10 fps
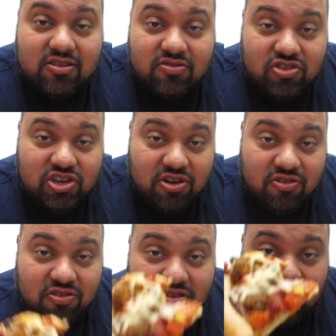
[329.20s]

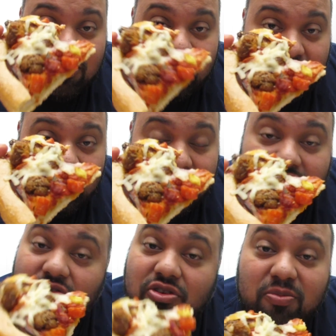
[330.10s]
Cheers to you.
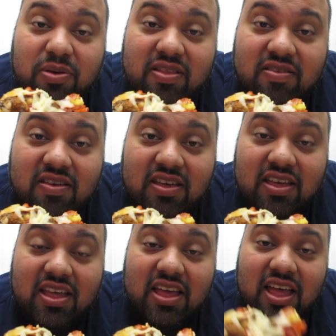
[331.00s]
Enjoy your pizza
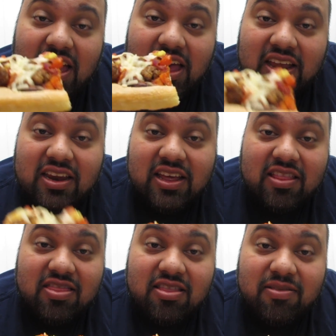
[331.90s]
and
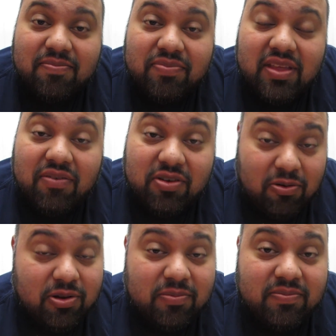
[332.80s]
have a good
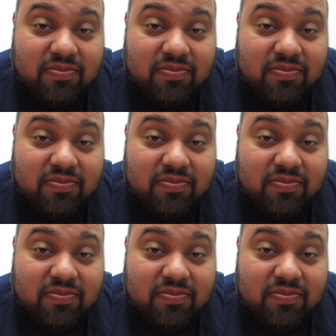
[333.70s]
one.